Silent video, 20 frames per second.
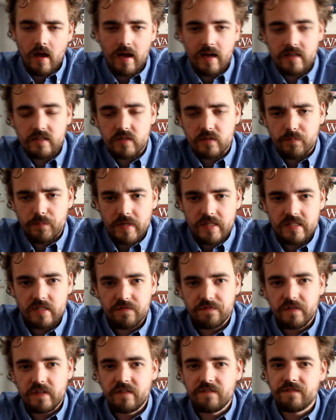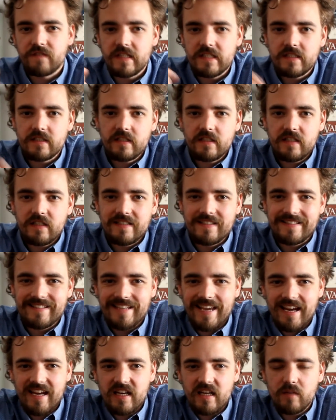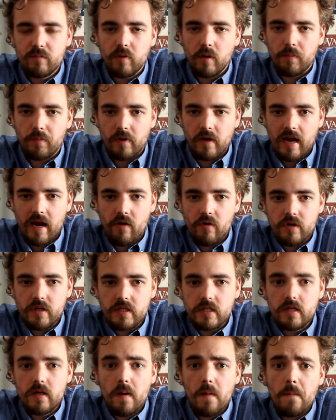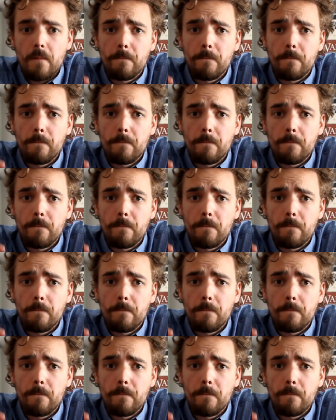As passive investing is gaining popularity,